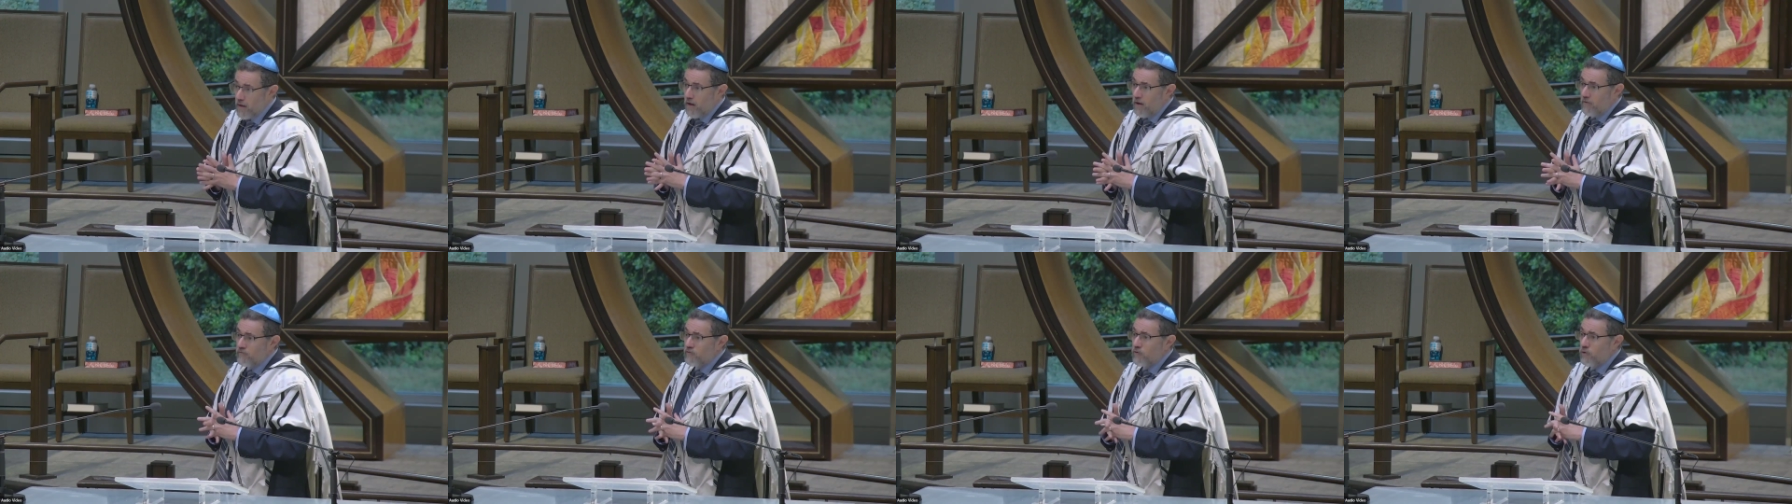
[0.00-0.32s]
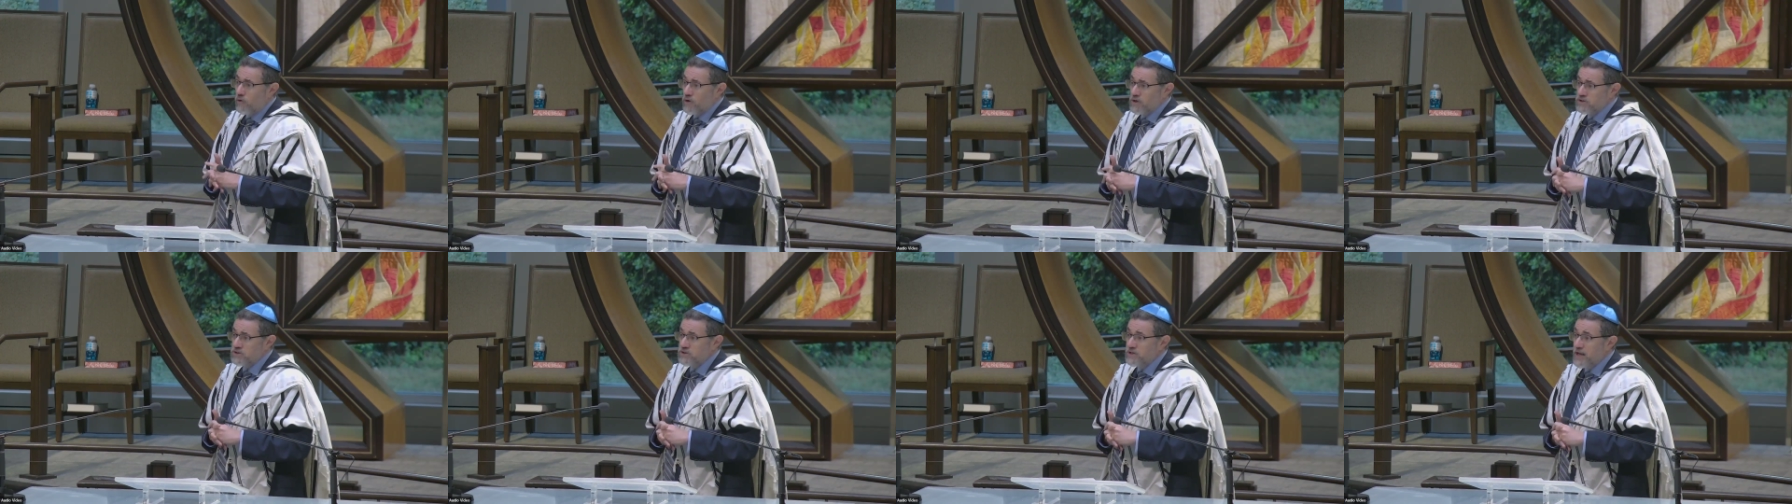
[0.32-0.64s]
Of
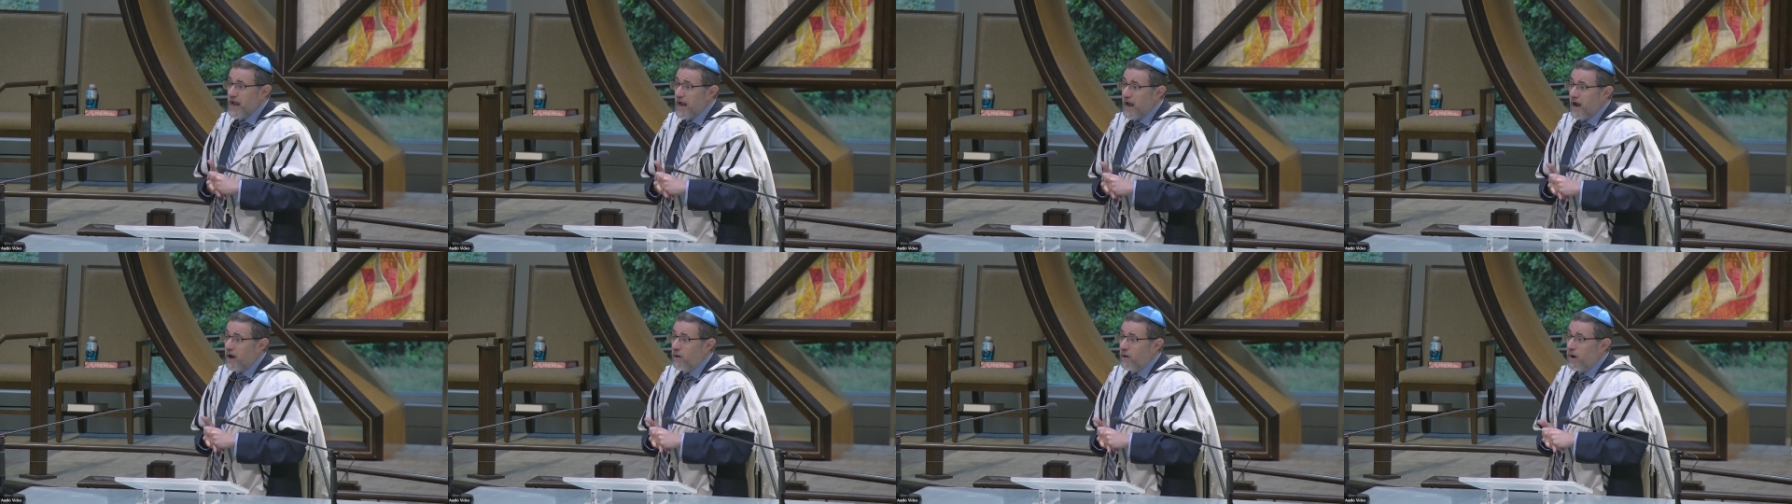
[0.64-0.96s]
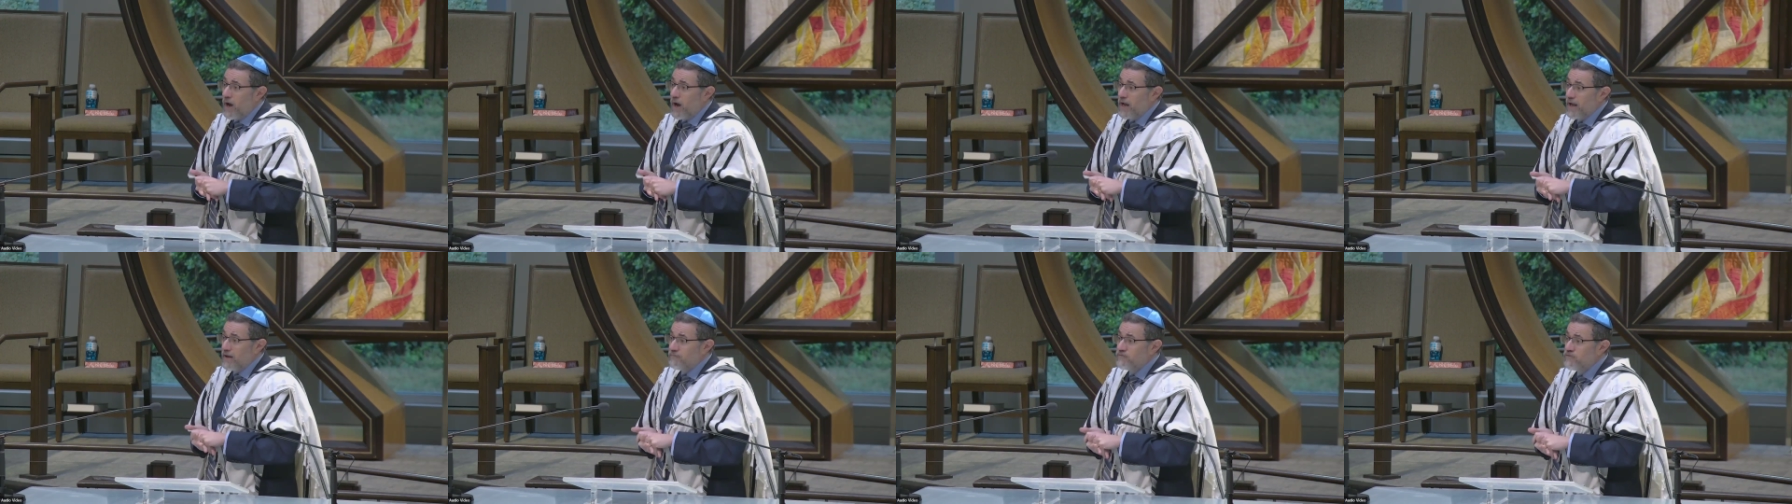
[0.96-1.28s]
course, now
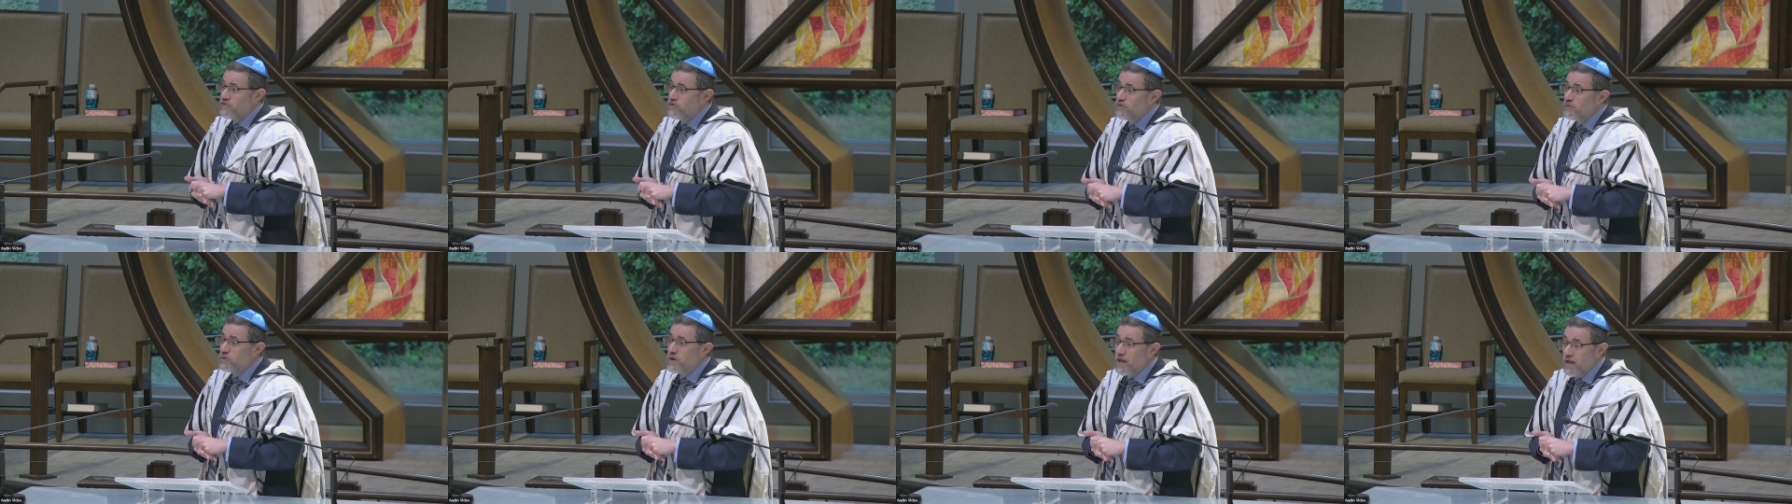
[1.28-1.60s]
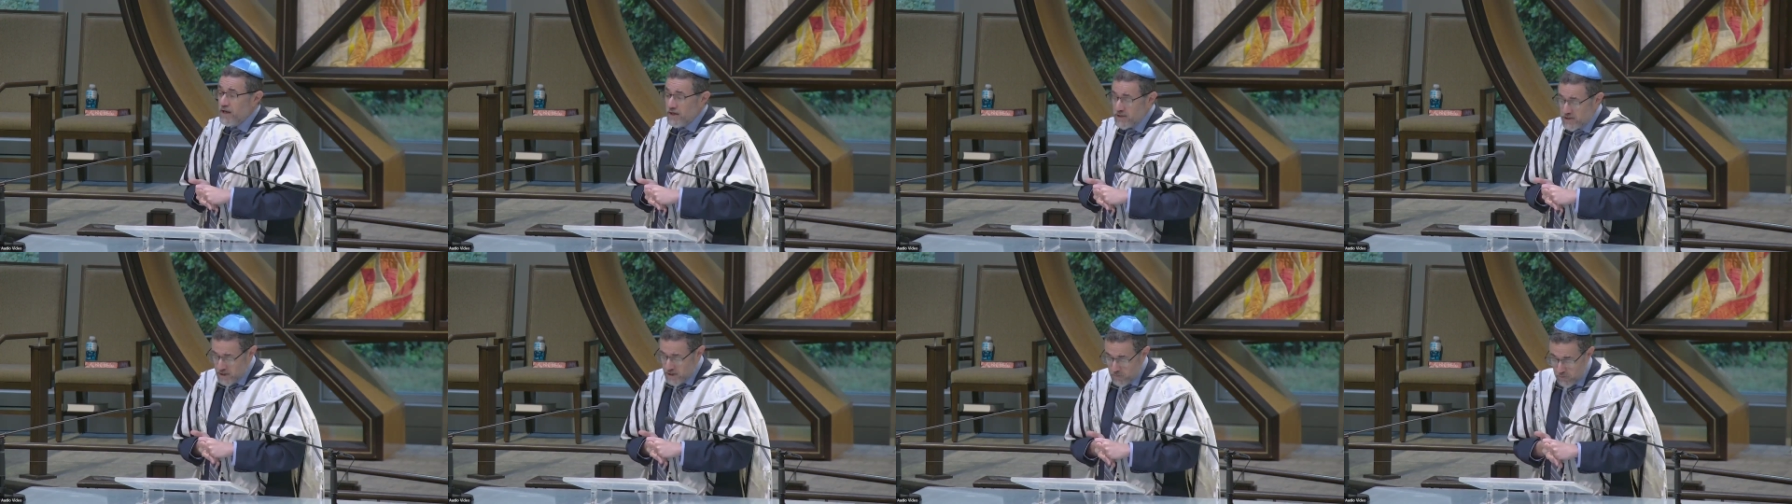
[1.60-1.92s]
I have two
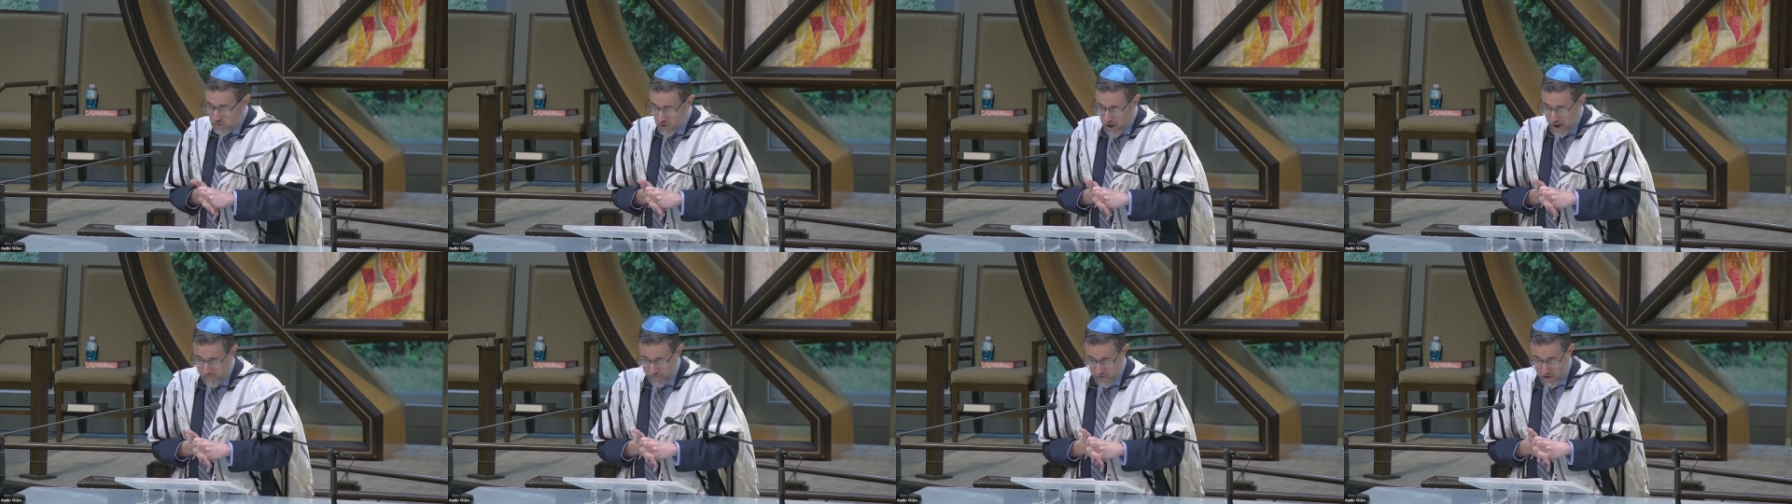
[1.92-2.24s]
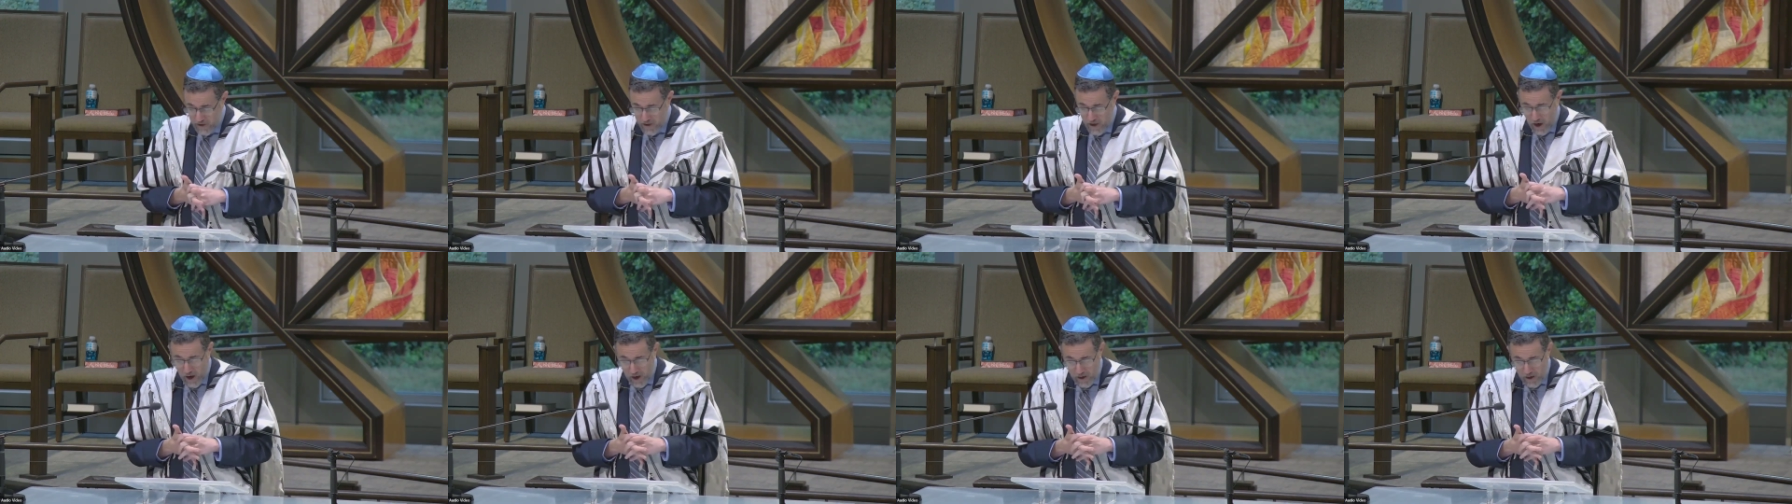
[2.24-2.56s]
kids in
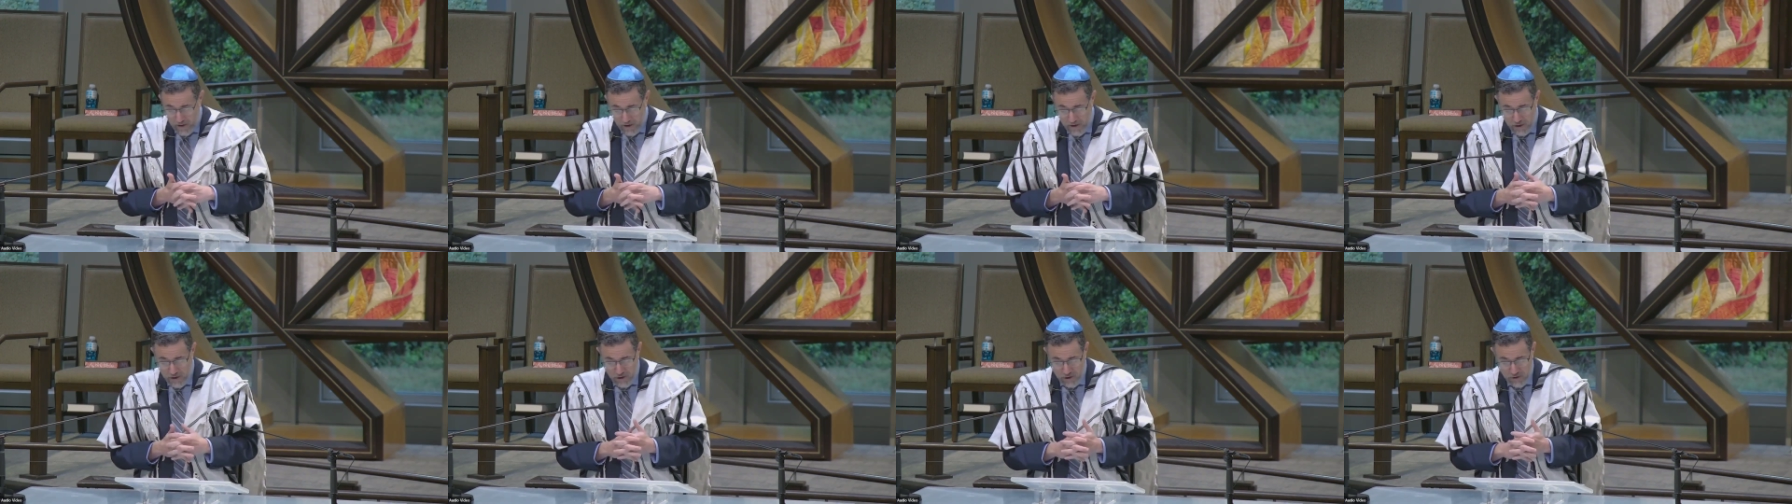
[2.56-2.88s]
private college,